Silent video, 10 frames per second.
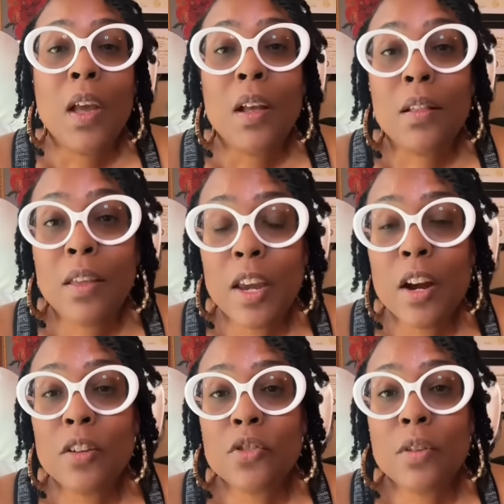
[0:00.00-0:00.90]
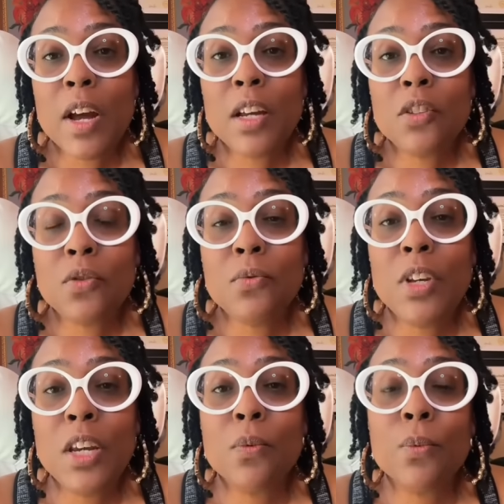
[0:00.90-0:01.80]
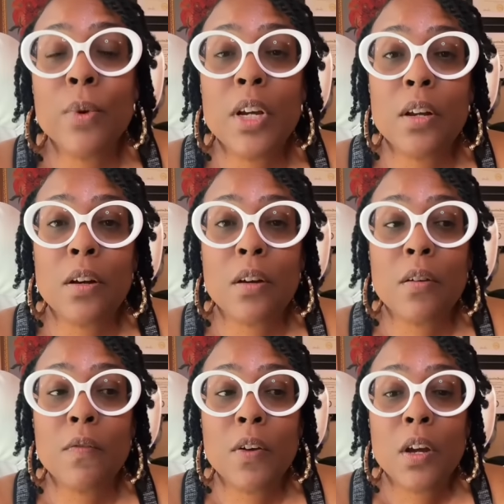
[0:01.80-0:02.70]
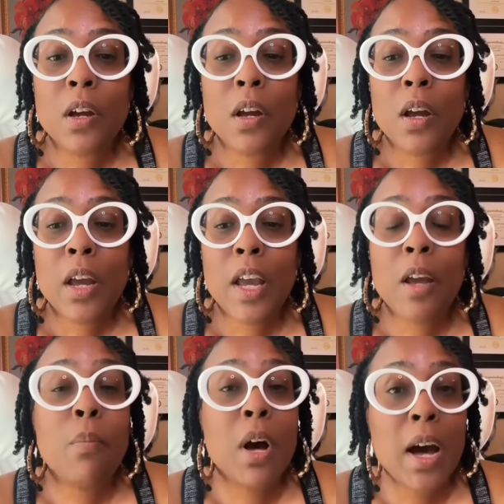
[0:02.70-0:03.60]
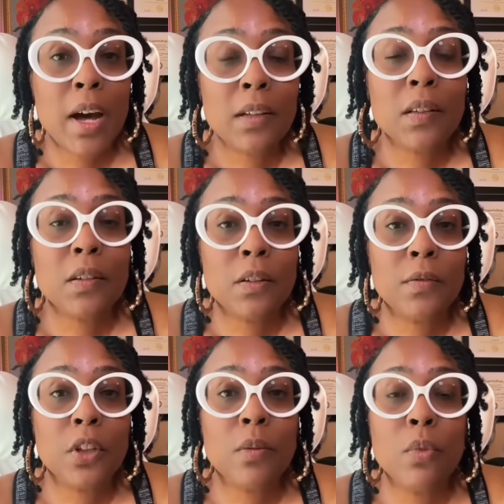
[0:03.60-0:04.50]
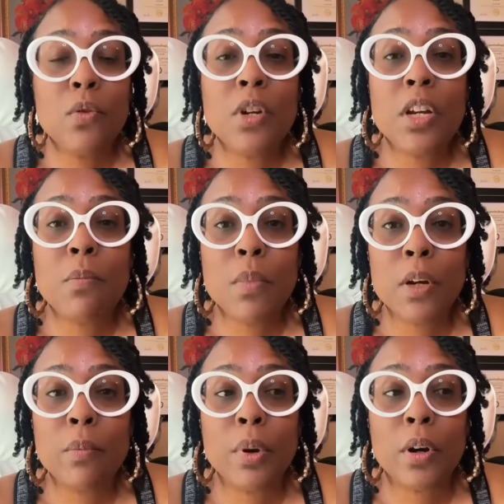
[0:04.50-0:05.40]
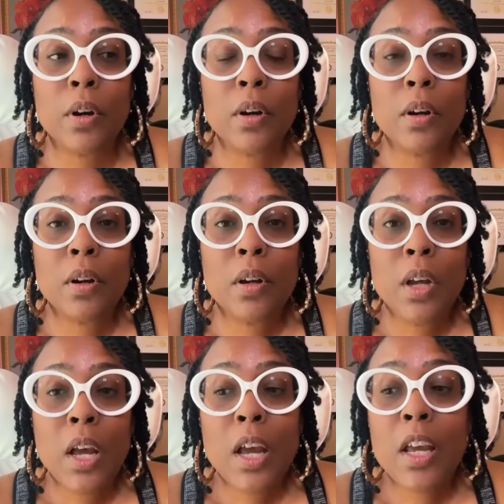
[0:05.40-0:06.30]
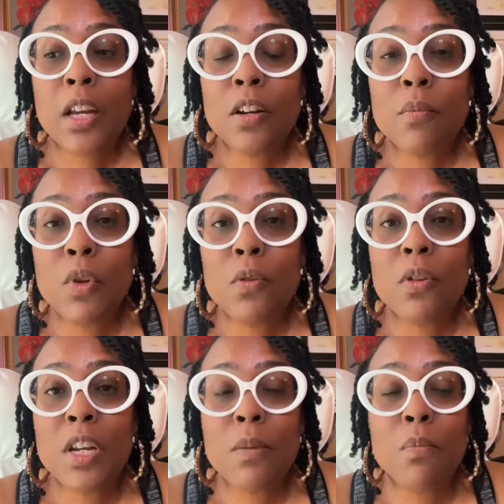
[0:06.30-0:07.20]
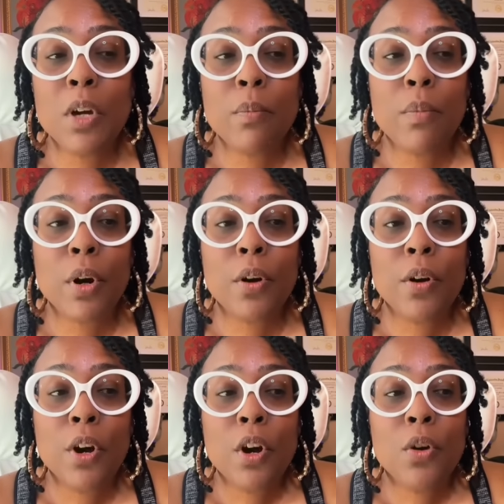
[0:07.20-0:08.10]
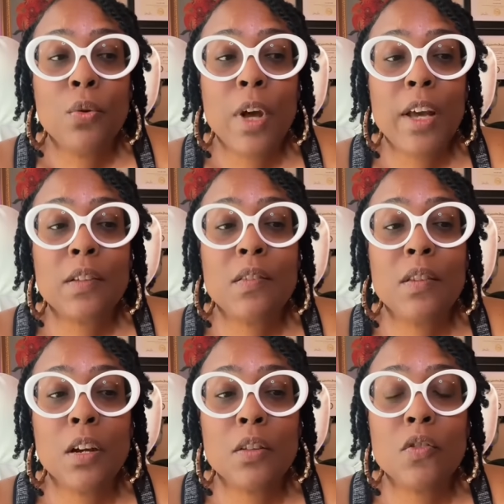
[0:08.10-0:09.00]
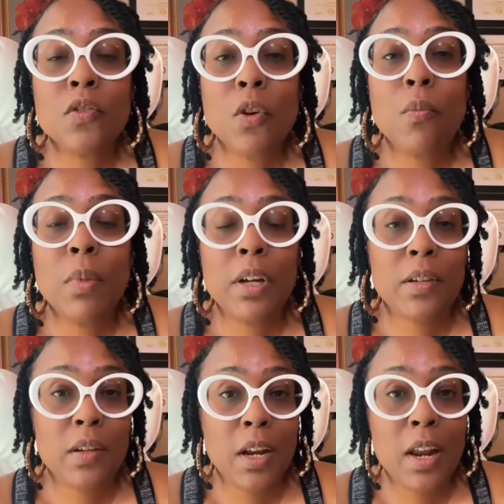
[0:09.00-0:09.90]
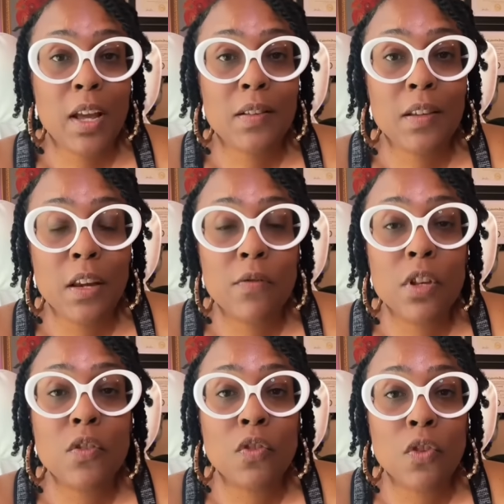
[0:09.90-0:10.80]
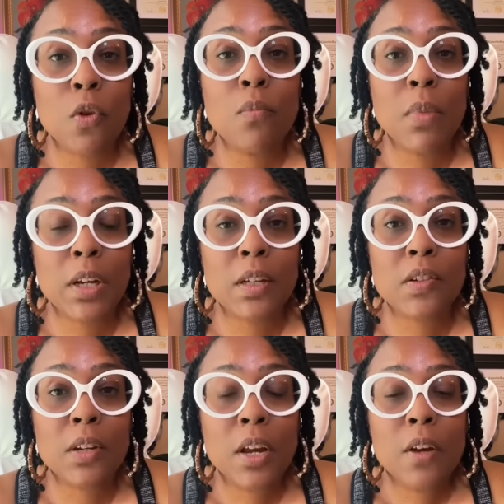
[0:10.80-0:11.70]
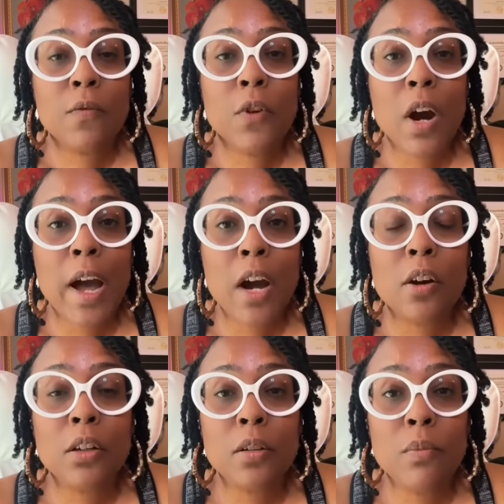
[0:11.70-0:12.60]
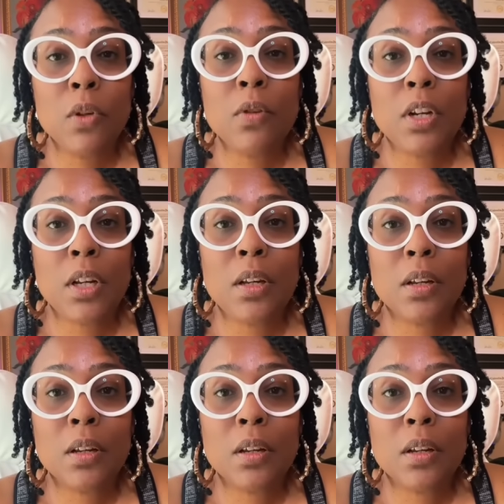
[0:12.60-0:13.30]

They are trying to get rid of a positive community member a community member who has done so much and has given so much for our community.